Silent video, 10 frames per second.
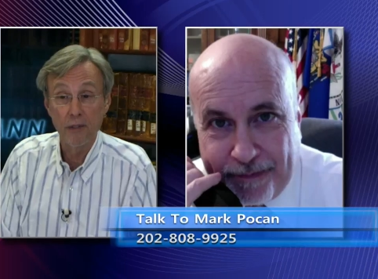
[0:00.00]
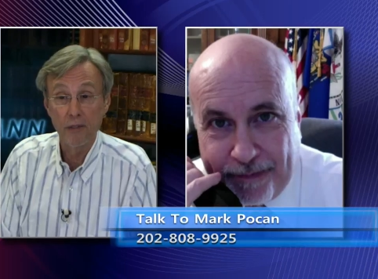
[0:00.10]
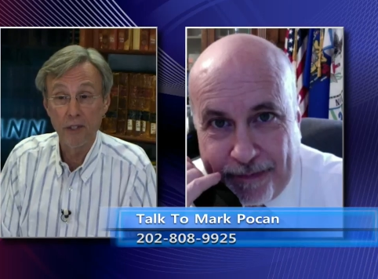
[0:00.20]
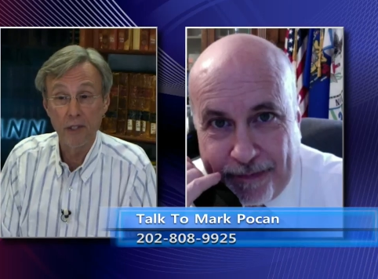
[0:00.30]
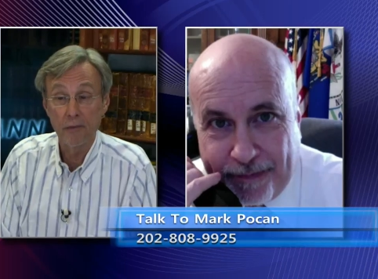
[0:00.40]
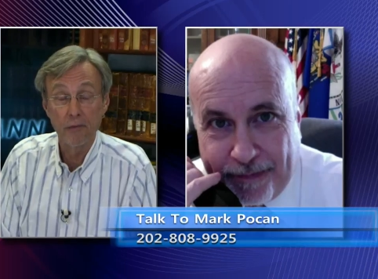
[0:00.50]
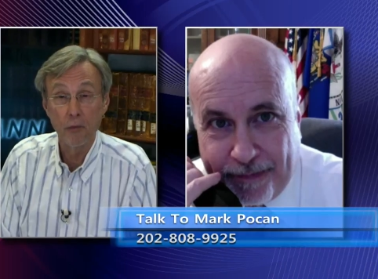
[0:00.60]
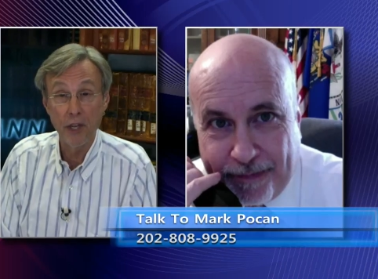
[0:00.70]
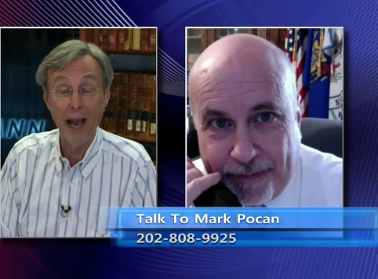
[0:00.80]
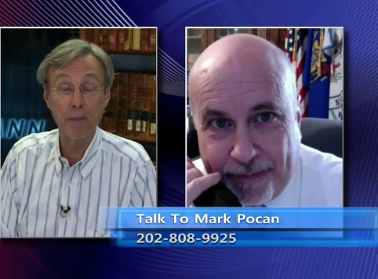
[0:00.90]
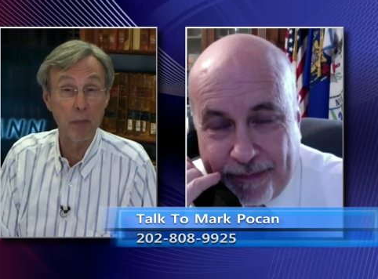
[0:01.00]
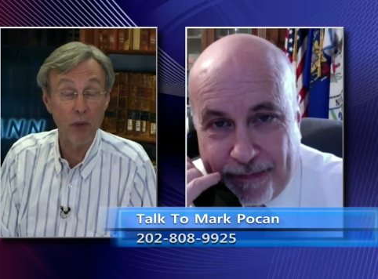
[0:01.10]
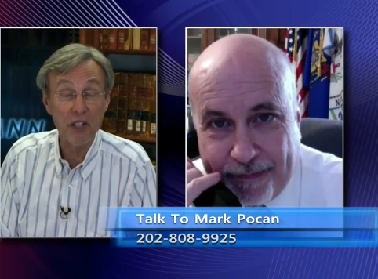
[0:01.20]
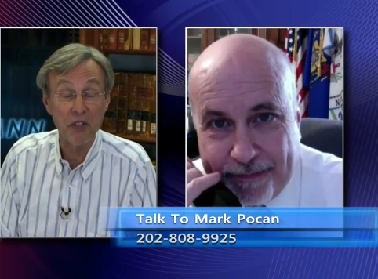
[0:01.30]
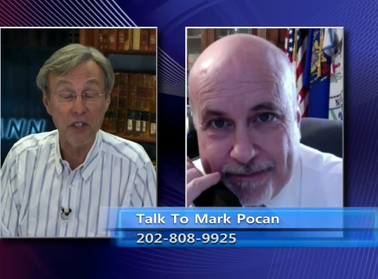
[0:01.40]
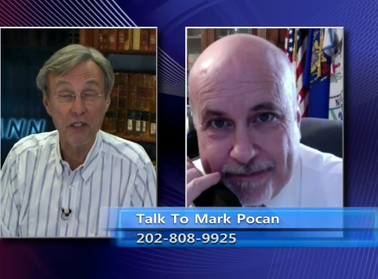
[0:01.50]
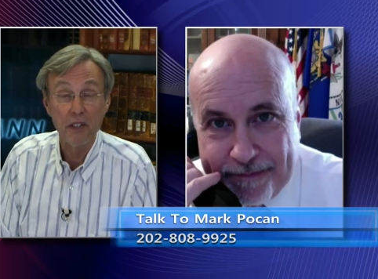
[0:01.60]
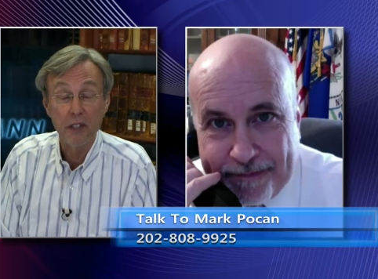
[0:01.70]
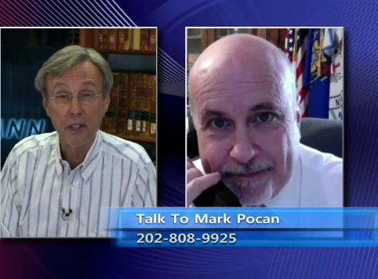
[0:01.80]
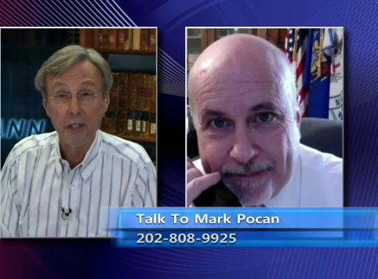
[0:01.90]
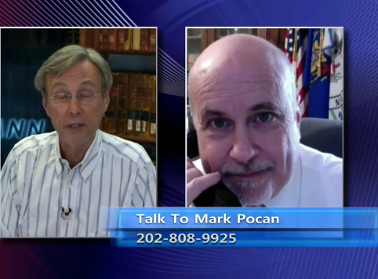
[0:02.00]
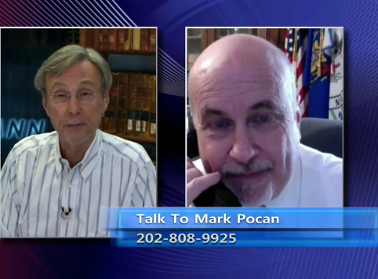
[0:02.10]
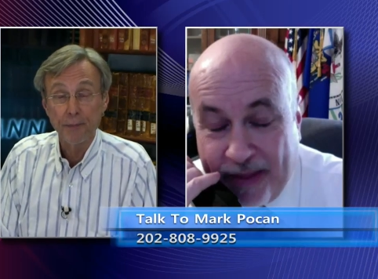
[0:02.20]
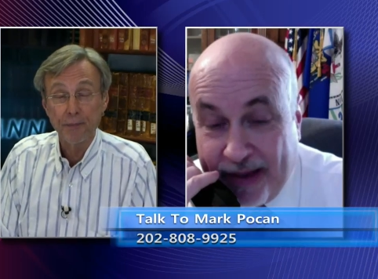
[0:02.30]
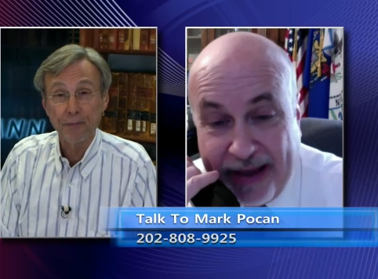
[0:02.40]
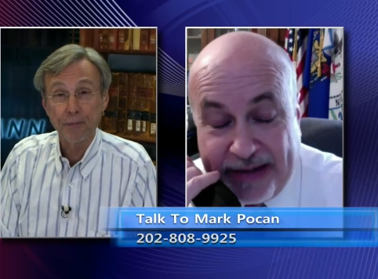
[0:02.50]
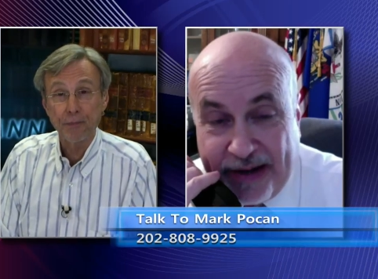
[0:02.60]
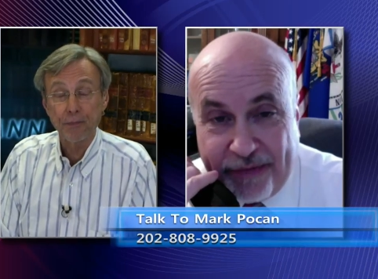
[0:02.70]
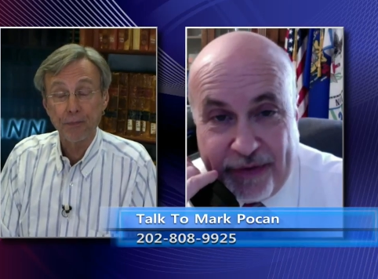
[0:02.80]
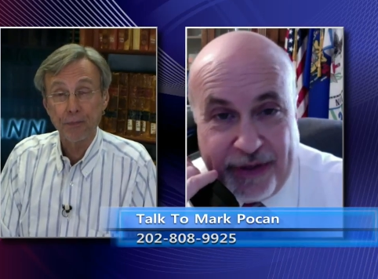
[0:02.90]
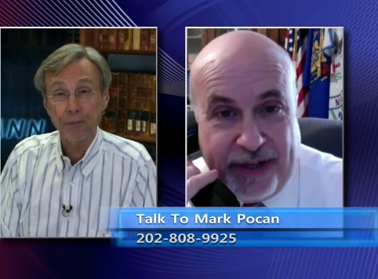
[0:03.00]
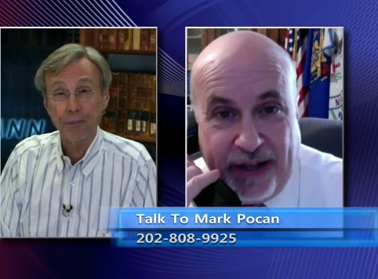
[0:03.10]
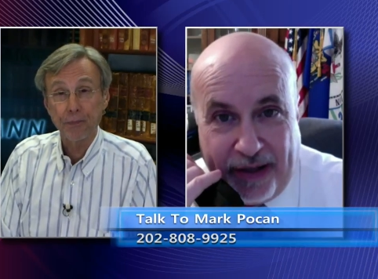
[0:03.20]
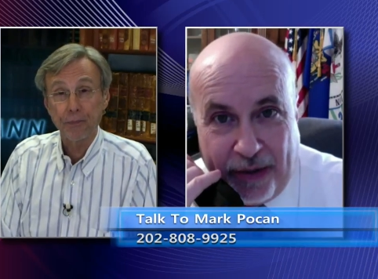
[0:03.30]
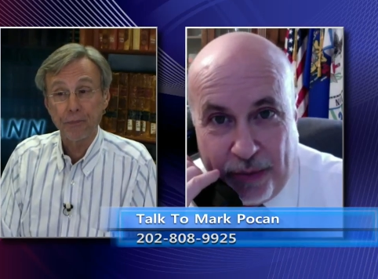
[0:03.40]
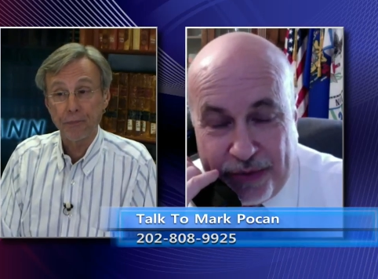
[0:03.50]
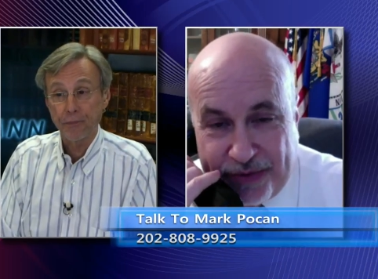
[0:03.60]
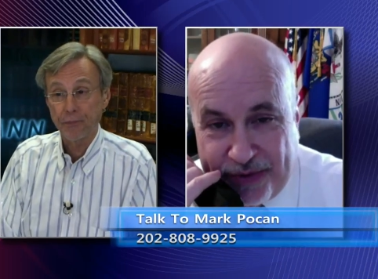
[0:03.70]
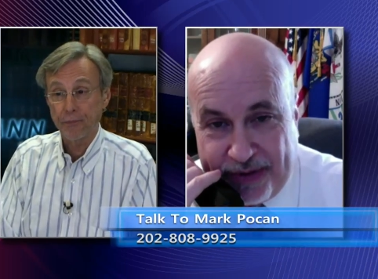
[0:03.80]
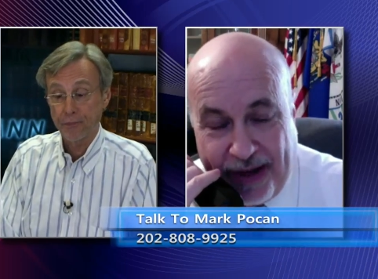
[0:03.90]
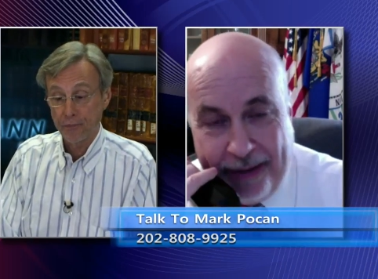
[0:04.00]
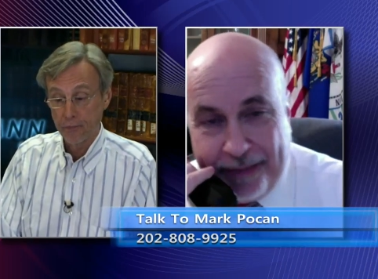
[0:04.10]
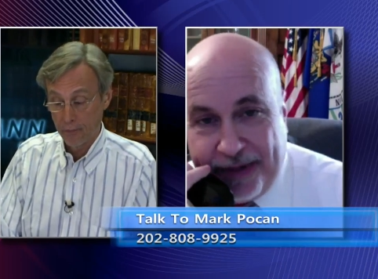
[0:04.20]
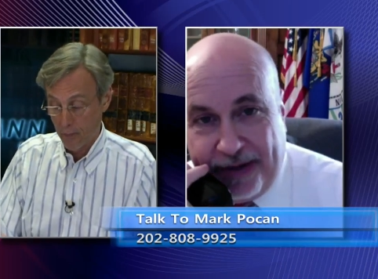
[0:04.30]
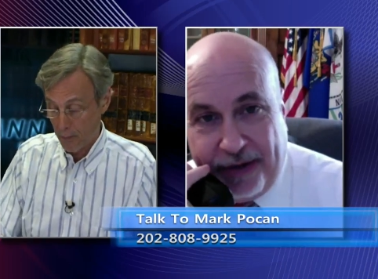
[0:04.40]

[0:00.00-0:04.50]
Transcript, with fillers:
Speaker 1: uh, you know, would not be president.
Speaker 2: Yeah, and every day it was dominant, no